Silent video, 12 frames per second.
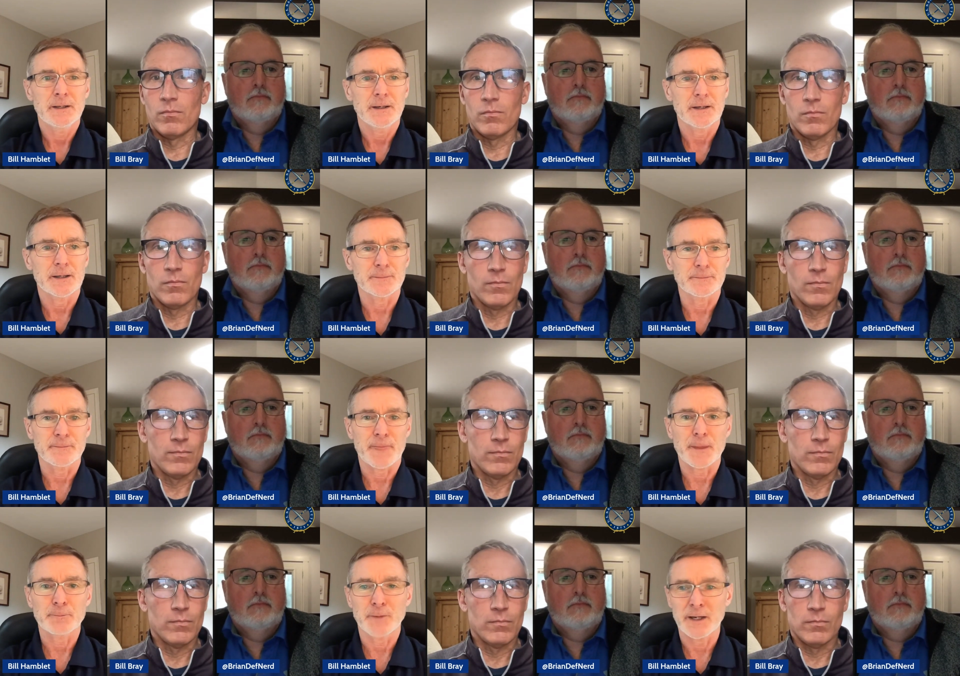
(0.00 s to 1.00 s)
Speaker 1: um,
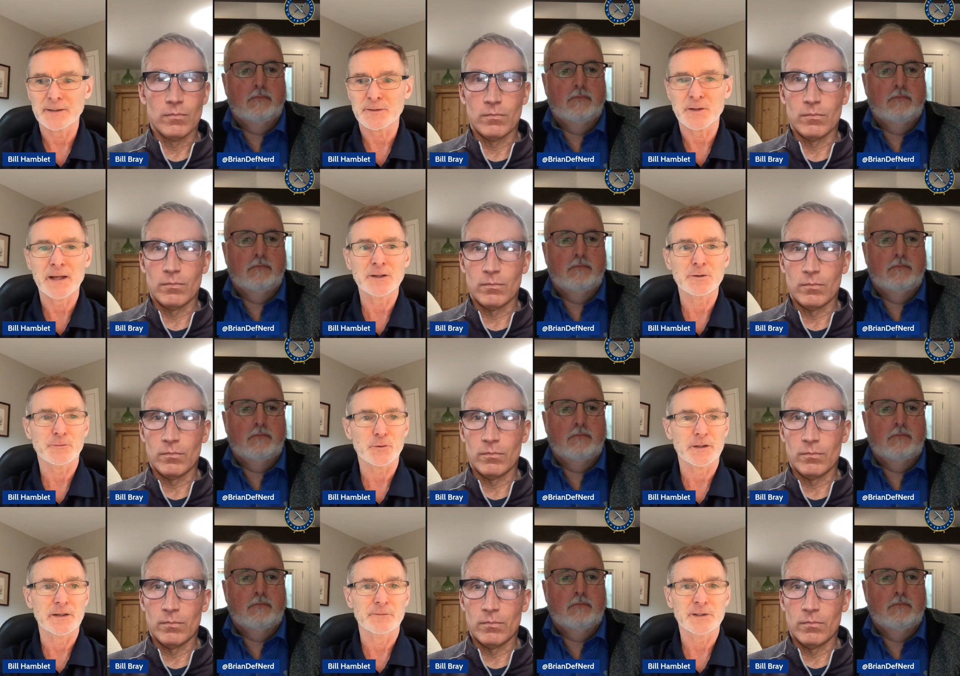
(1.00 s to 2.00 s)
Mike, thank you for
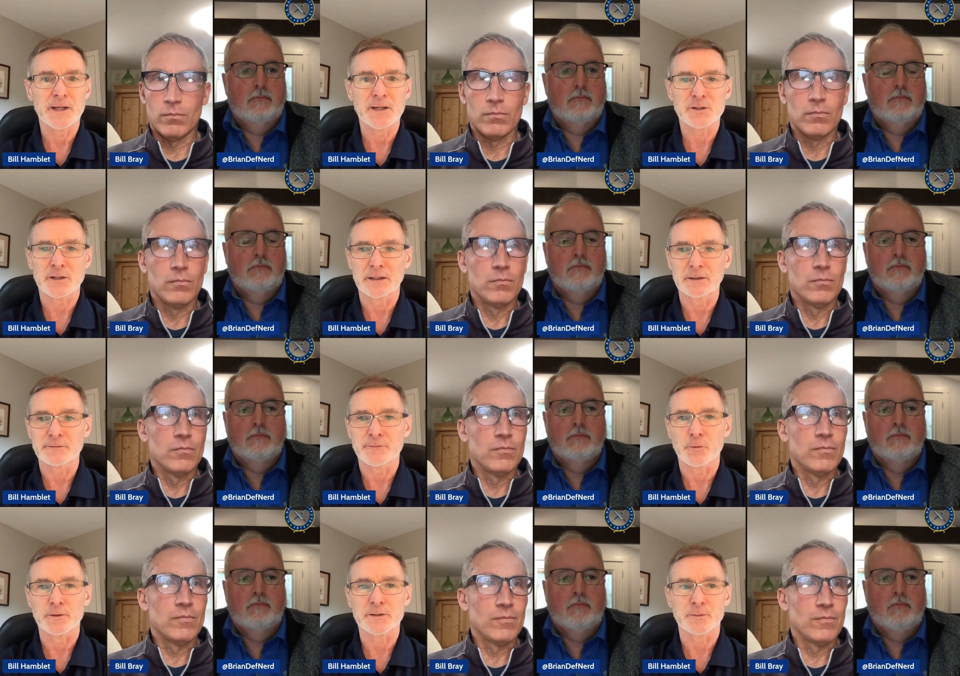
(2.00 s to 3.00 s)
the invitation. I look
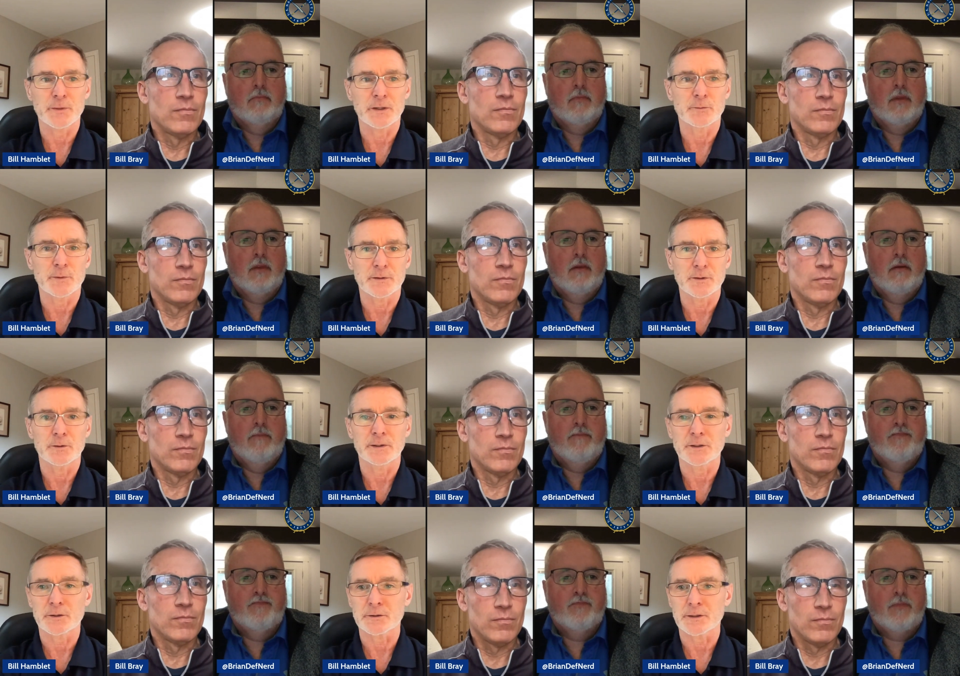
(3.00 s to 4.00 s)
forward to being with you and
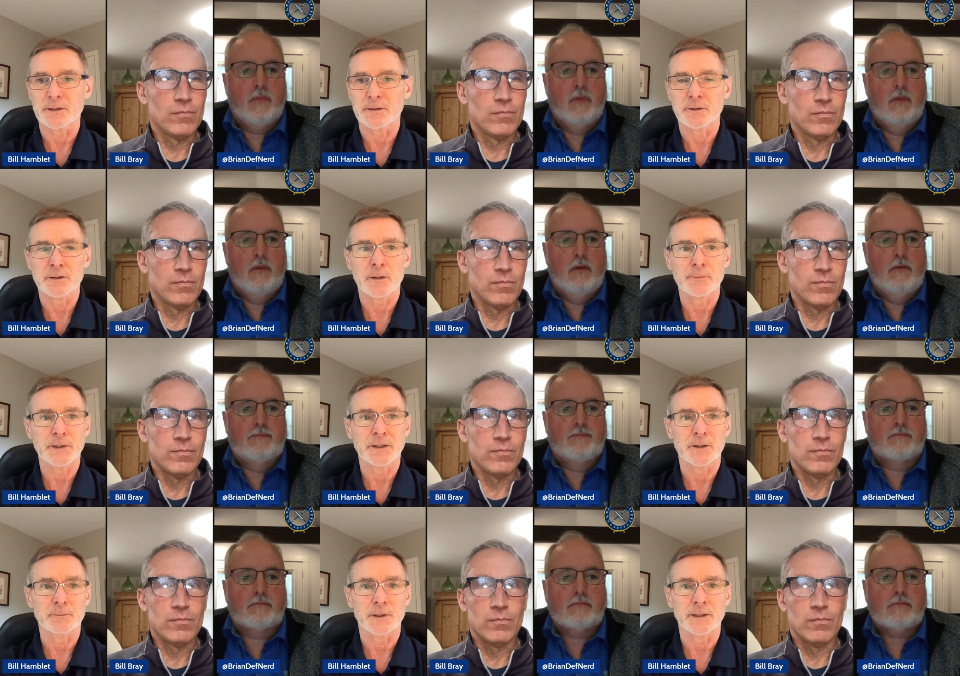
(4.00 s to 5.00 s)
your uh, your company
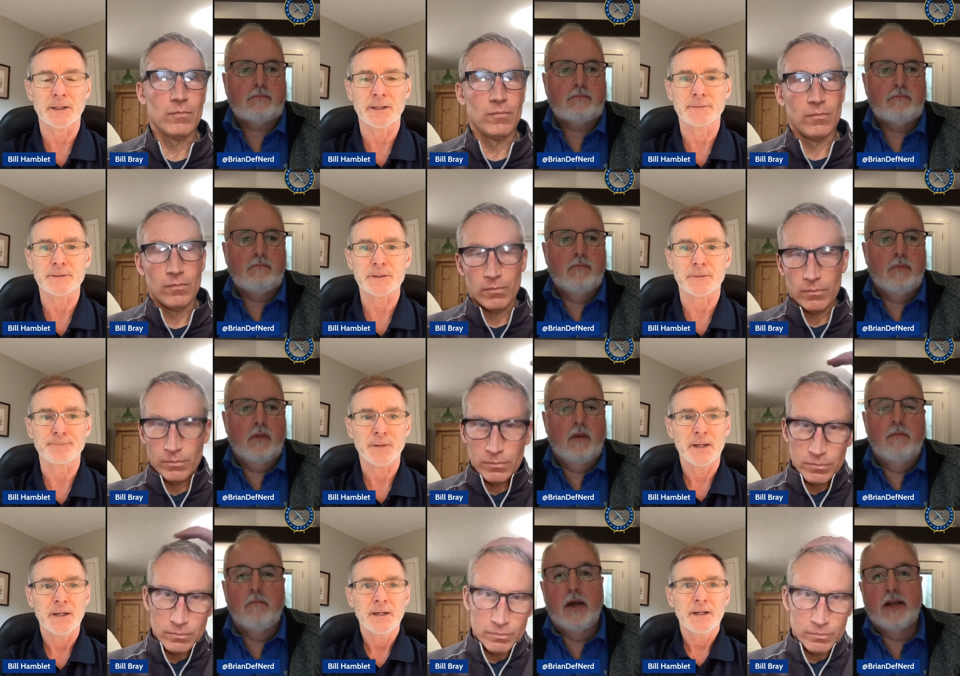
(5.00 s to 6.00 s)
on Monday. So,
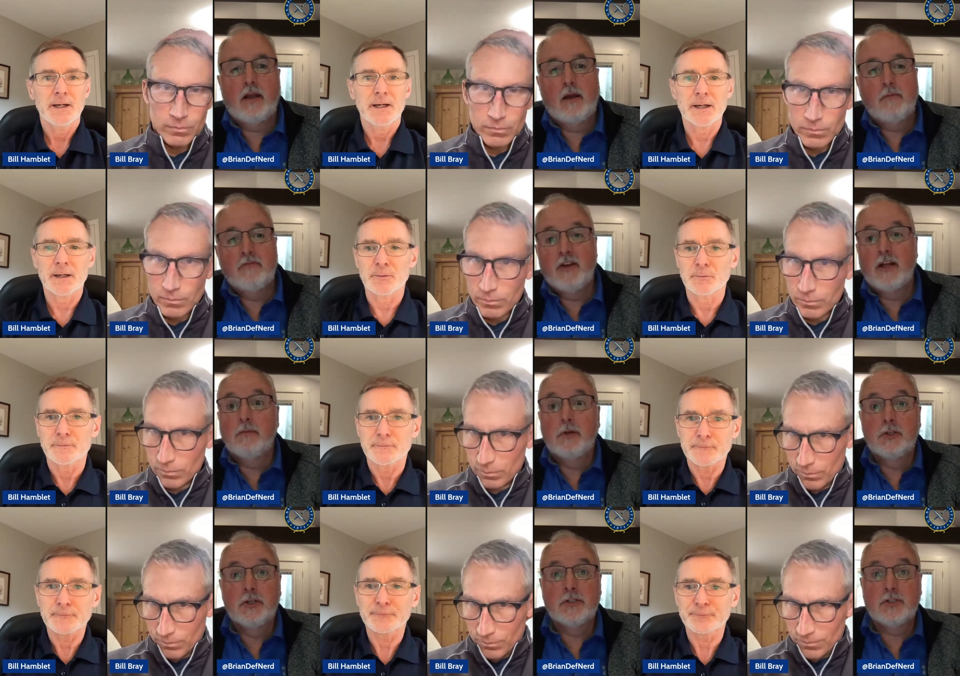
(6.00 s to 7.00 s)
Speaker 2: Mike, I'm uh, available
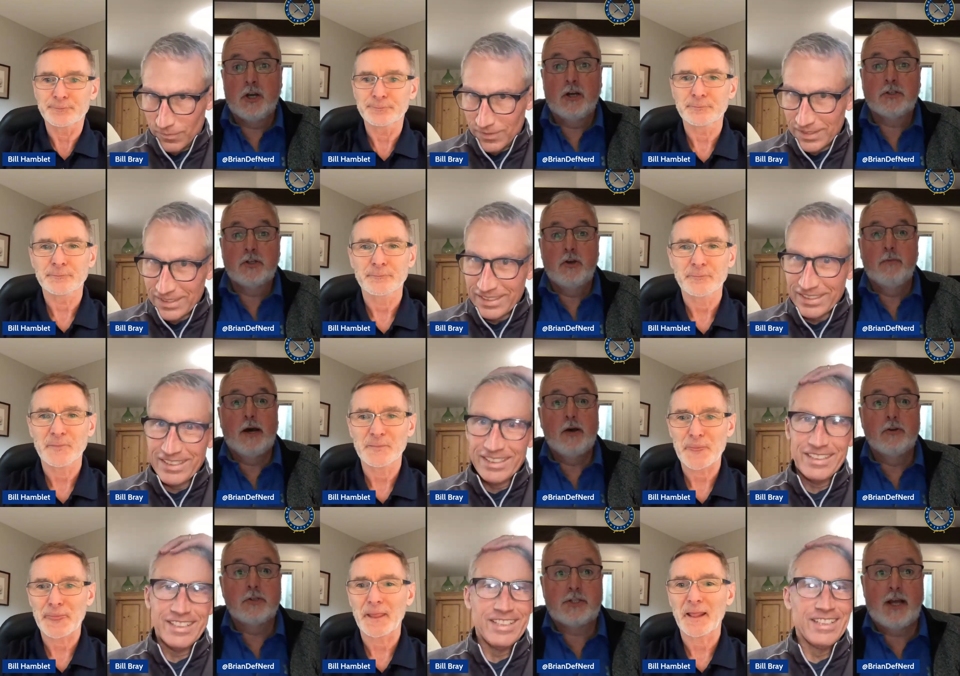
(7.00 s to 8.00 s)
to talk to you
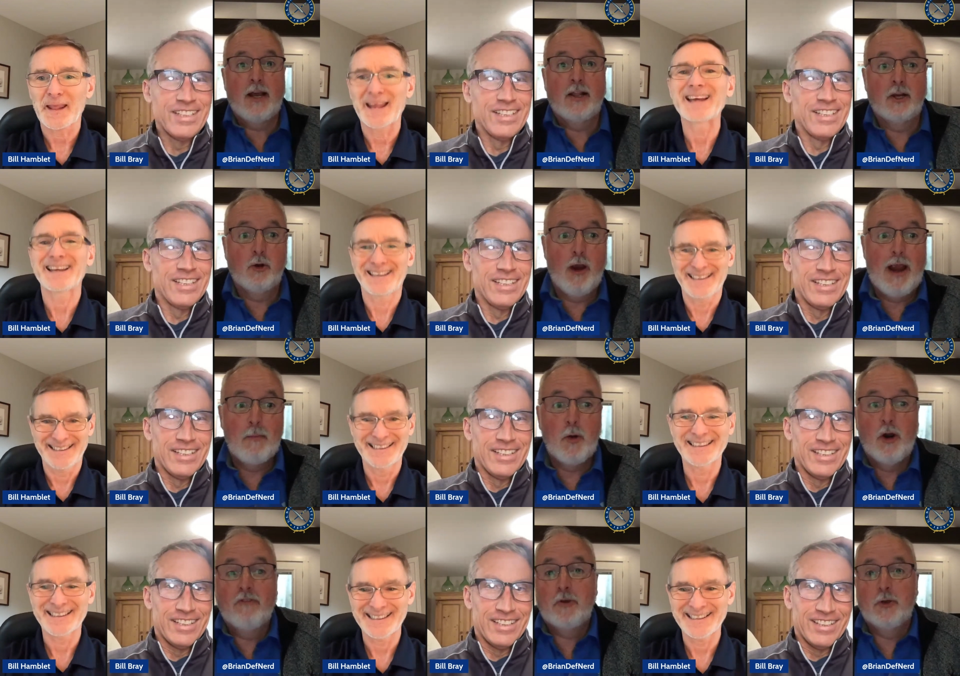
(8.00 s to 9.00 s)
about style and grammar
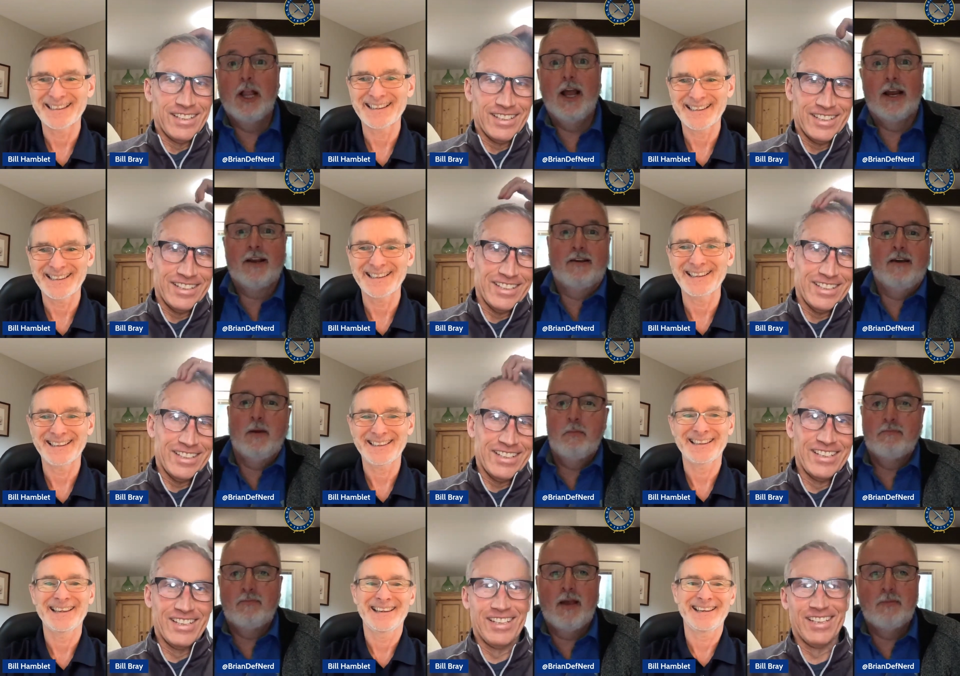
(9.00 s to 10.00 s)
if you'd like. I'm,
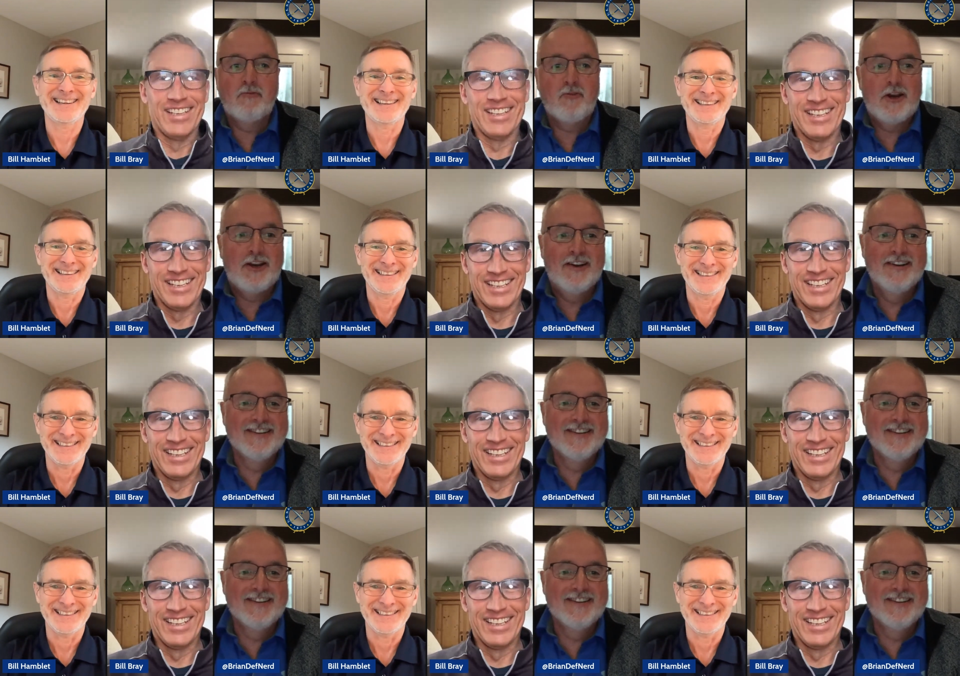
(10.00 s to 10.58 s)
I'm